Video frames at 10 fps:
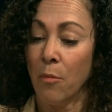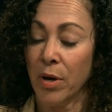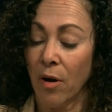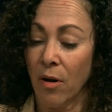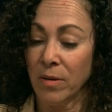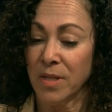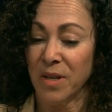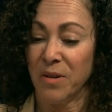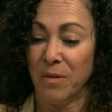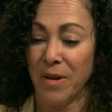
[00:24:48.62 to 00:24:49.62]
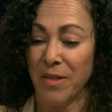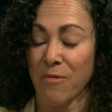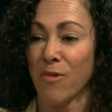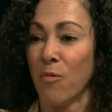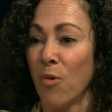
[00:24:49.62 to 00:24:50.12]
But also, the
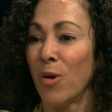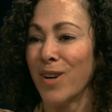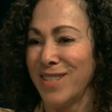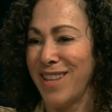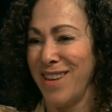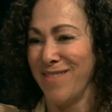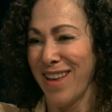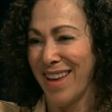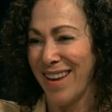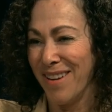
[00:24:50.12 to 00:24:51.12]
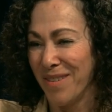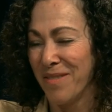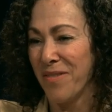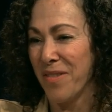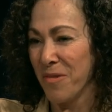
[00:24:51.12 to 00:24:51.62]
rewards that you get out
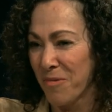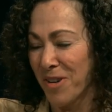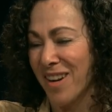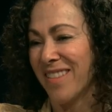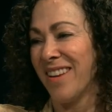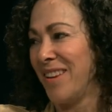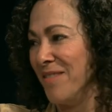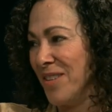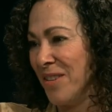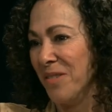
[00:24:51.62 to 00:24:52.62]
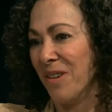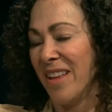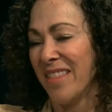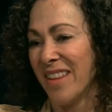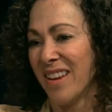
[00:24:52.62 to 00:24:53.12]
of the work that you do,
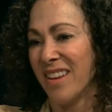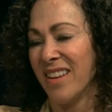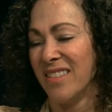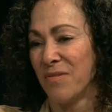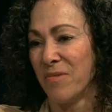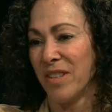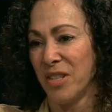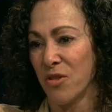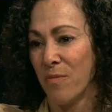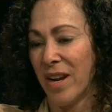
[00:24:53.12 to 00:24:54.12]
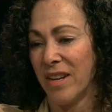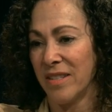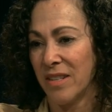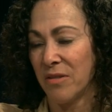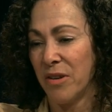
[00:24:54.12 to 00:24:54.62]
I think, is really
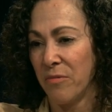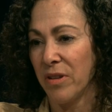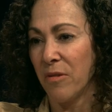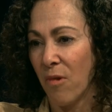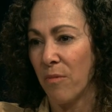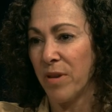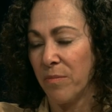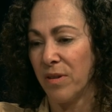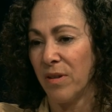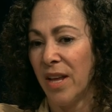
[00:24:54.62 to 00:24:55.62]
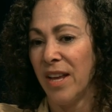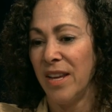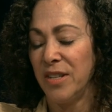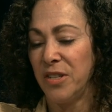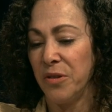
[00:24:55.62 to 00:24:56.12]
tremendous. And so, I'd really want people
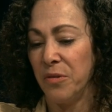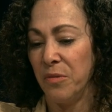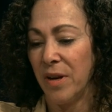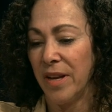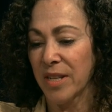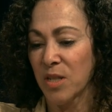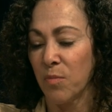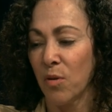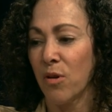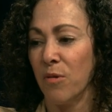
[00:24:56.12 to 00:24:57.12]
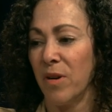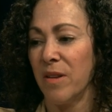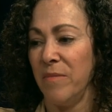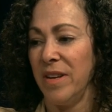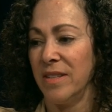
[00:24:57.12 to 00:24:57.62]
to explore what
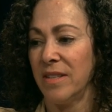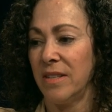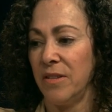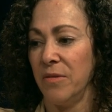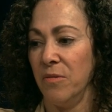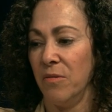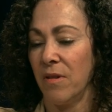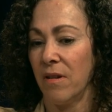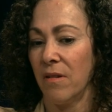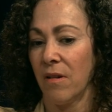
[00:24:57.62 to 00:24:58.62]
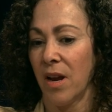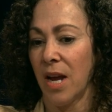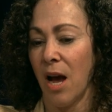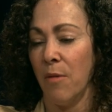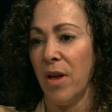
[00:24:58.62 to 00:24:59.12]
it means to
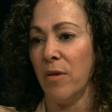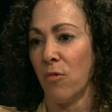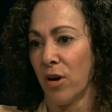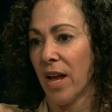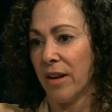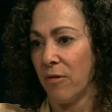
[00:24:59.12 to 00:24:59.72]
come and work at an